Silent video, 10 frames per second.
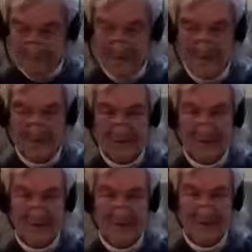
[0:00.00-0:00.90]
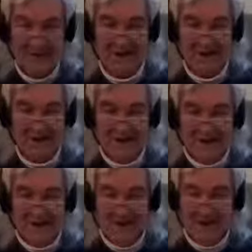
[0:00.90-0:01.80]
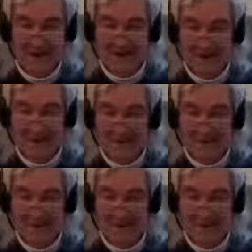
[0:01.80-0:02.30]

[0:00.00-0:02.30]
Jesus taught us that in